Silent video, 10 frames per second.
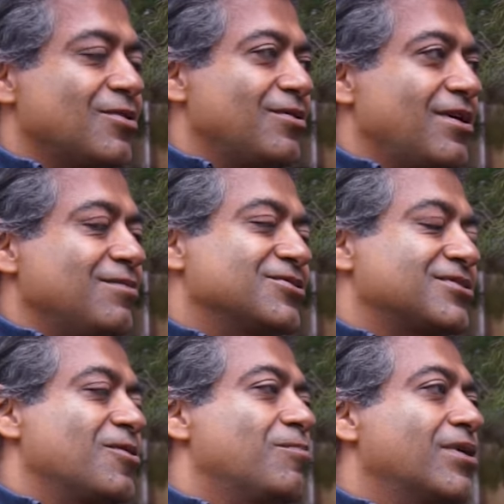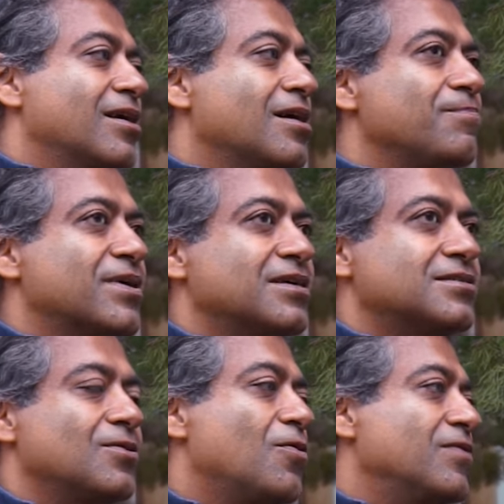I'm almost sorry to bring it up because
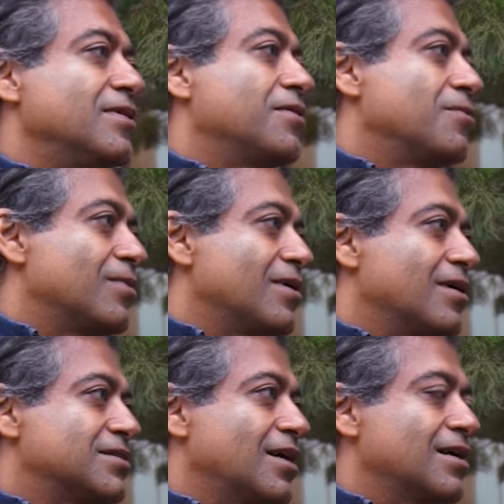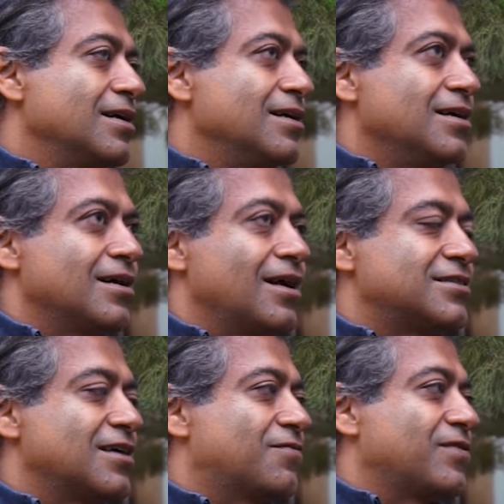it's an overloaded word. It's like
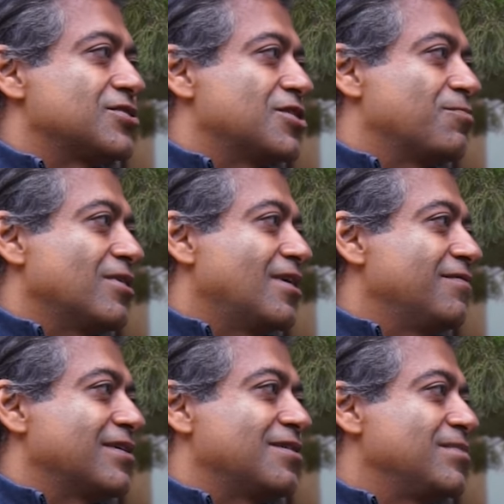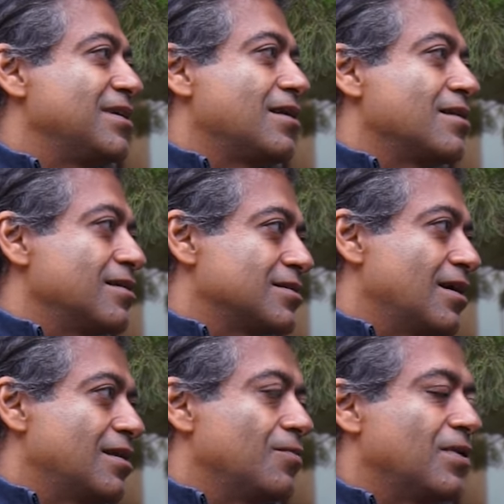it's like friendship or love. It could mean anything to
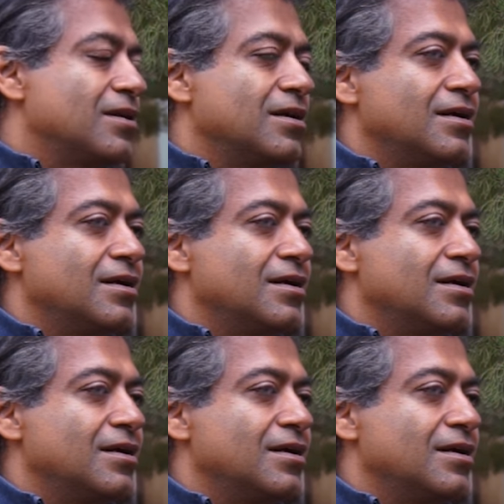anyone.